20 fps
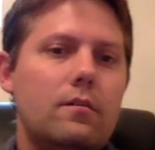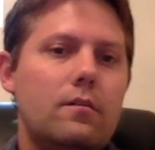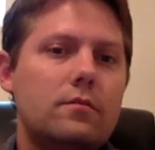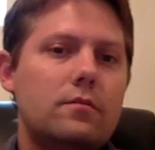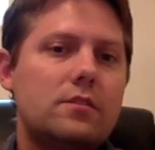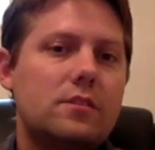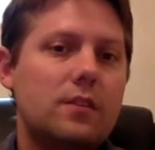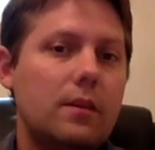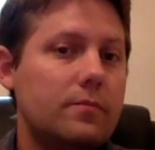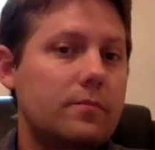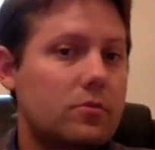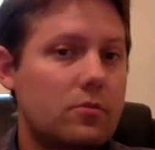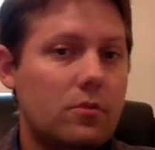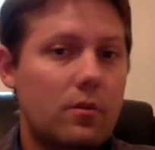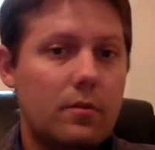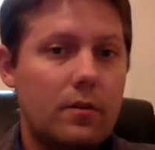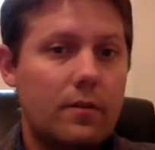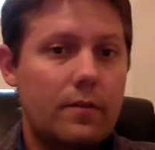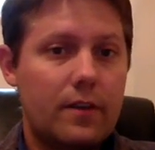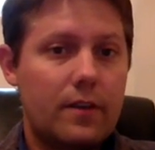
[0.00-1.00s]
some
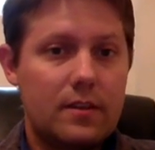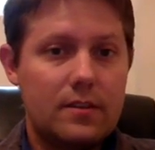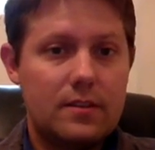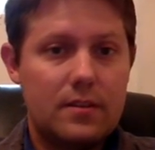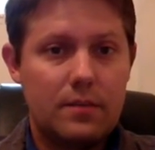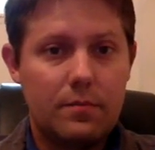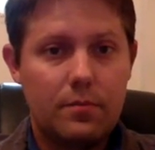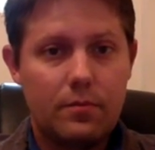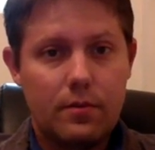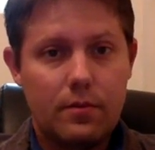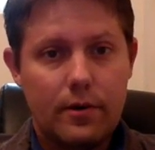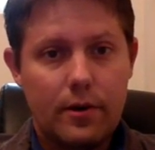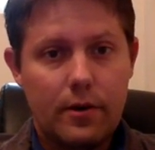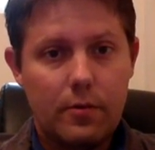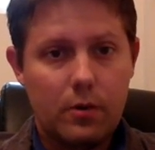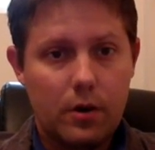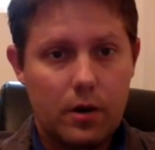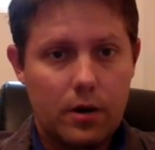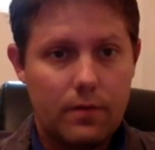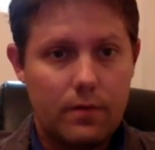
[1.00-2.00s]
sort of contemporary
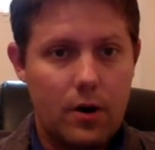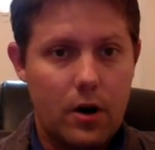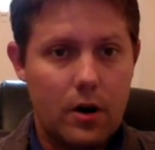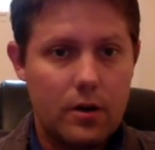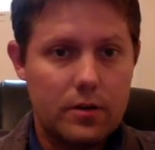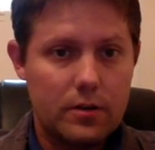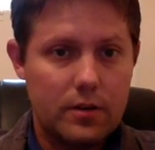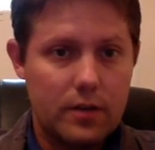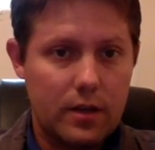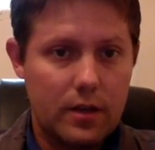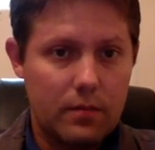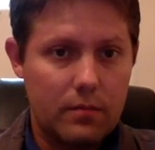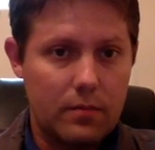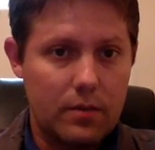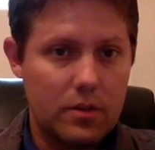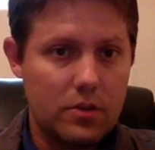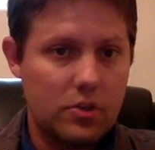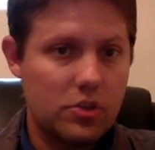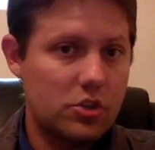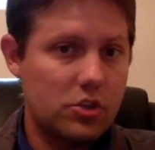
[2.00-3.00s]
work of art. It can
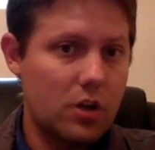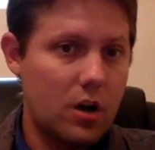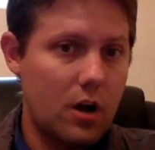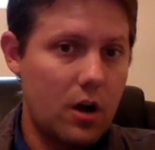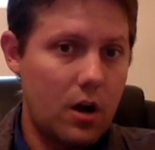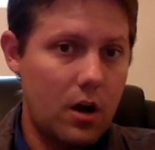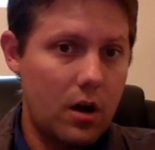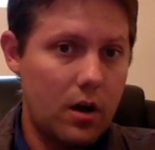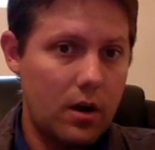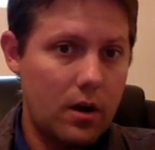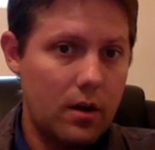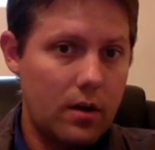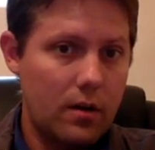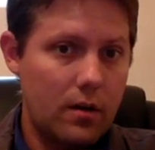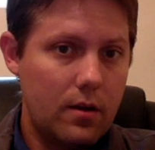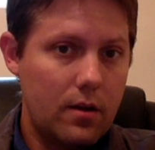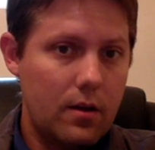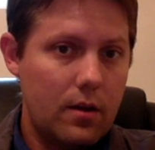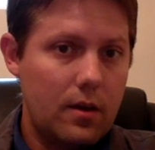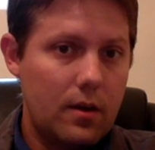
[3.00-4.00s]
be a song,
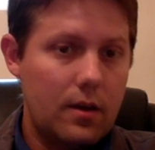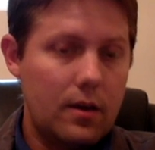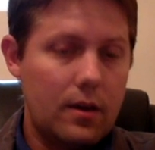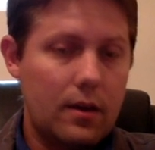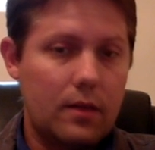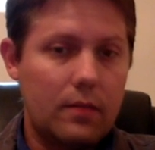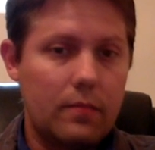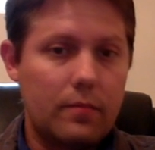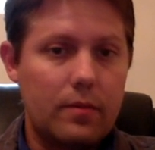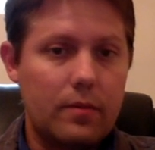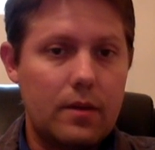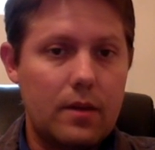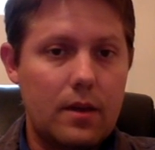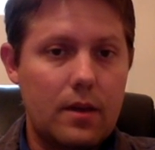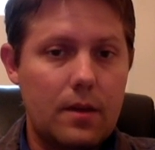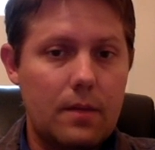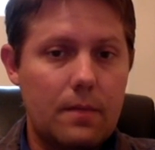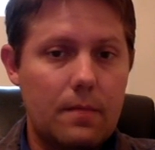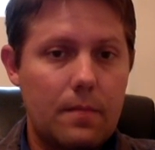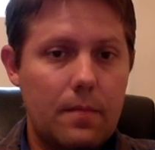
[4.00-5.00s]
it can
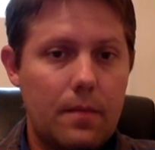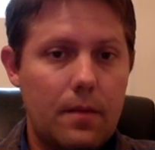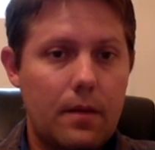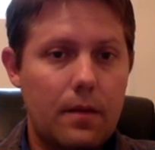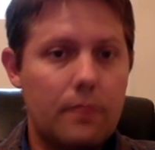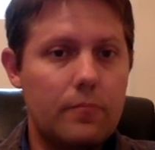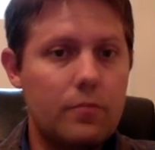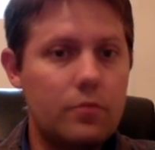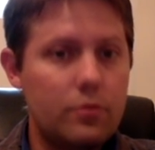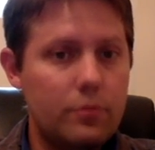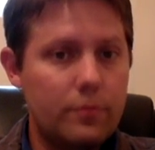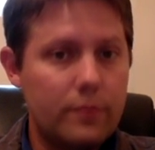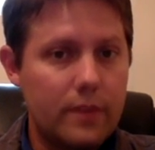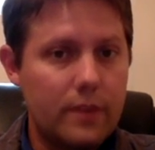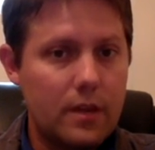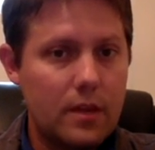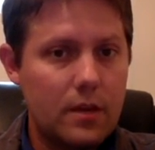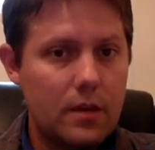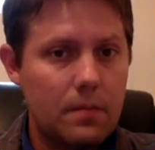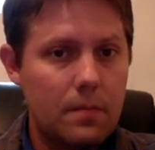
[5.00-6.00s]
be a
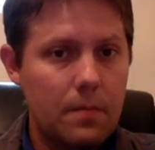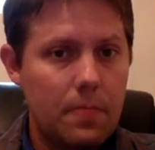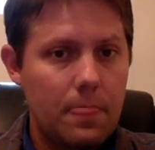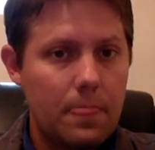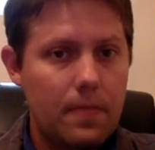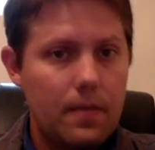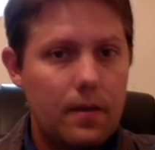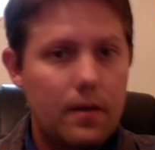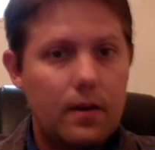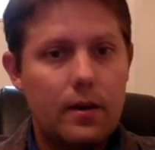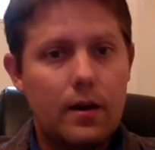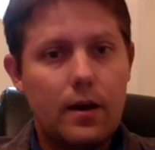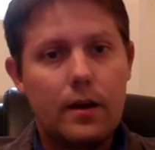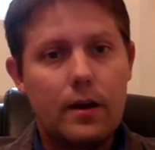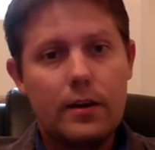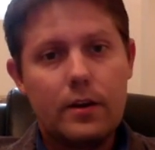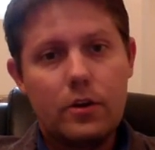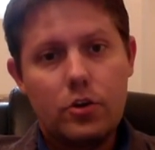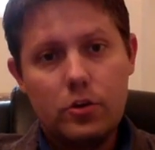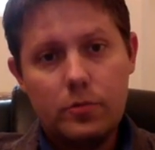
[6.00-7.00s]
movie,
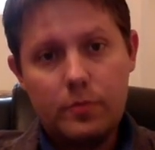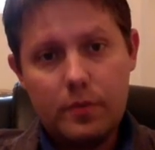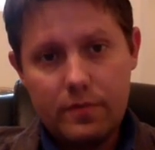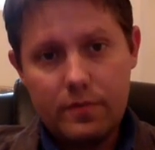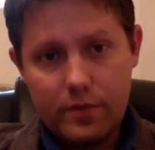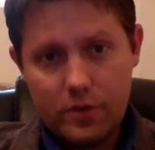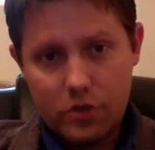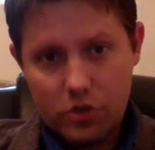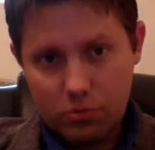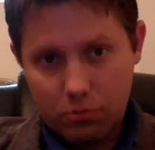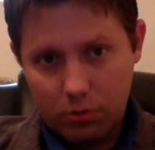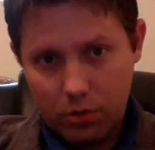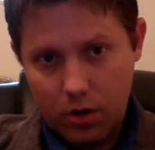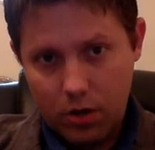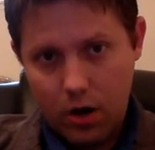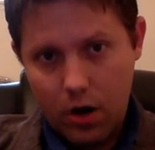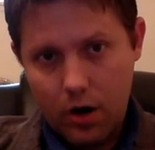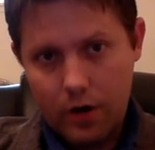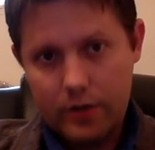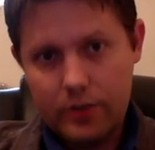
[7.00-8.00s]
it could be visual
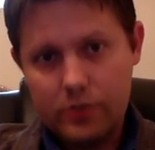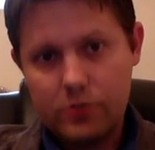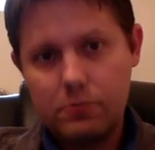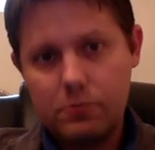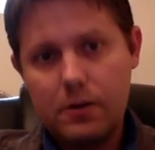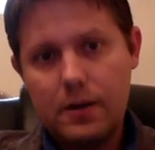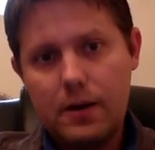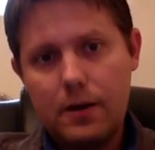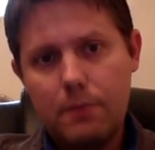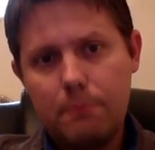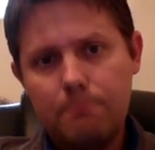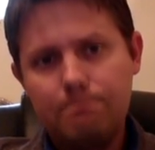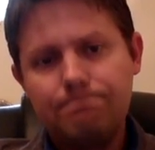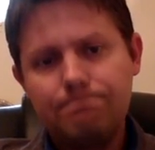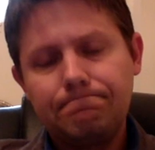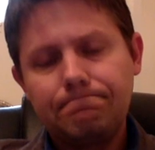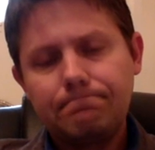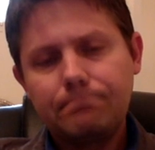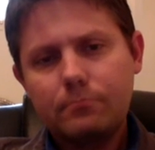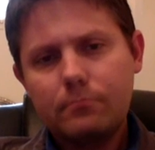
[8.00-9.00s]
art as well.